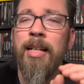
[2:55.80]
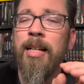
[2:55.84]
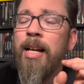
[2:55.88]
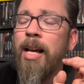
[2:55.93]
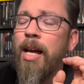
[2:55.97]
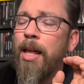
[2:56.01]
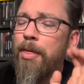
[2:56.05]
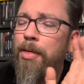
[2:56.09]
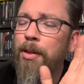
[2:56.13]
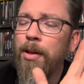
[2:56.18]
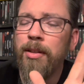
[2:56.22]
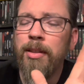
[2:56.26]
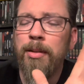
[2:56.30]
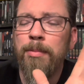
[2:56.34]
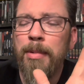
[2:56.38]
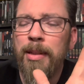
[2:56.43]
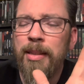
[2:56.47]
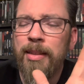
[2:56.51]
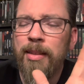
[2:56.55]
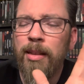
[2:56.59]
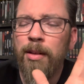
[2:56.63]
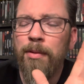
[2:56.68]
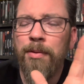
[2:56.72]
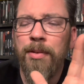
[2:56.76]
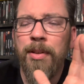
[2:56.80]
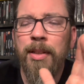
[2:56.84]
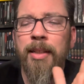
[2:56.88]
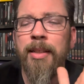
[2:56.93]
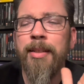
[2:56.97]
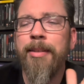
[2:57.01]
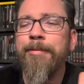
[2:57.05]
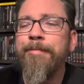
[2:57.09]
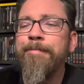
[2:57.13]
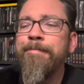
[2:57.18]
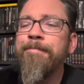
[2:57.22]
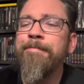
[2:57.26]
I thought to myself
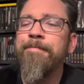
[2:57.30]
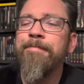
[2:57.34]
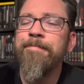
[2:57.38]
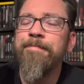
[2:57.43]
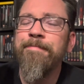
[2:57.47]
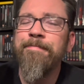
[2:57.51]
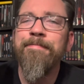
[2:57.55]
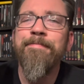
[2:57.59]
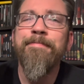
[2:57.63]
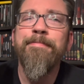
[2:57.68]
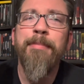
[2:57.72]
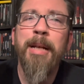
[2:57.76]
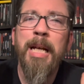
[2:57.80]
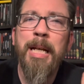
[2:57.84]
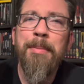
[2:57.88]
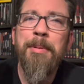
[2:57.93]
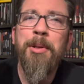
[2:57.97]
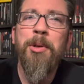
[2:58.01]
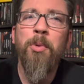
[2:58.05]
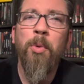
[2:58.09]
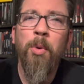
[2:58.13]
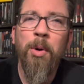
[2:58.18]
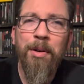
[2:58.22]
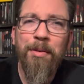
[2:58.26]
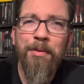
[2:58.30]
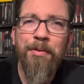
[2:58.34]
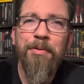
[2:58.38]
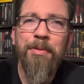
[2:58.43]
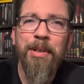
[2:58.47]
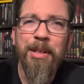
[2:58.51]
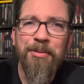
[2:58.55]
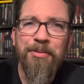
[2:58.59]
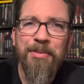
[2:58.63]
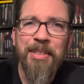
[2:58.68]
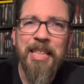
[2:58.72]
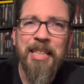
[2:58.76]
then, maybe
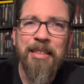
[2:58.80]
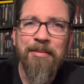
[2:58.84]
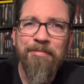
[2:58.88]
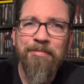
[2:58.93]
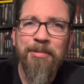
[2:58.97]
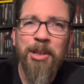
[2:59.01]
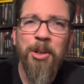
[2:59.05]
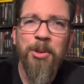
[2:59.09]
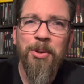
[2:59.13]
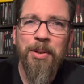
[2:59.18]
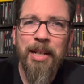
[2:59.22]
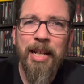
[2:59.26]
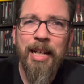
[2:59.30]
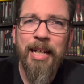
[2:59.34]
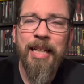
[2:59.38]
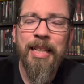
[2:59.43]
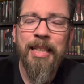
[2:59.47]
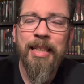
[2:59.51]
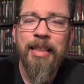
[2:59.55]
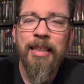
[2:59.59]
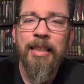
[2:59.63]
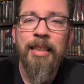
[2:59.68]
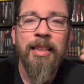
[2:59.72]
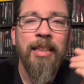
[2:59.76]
$150, okay?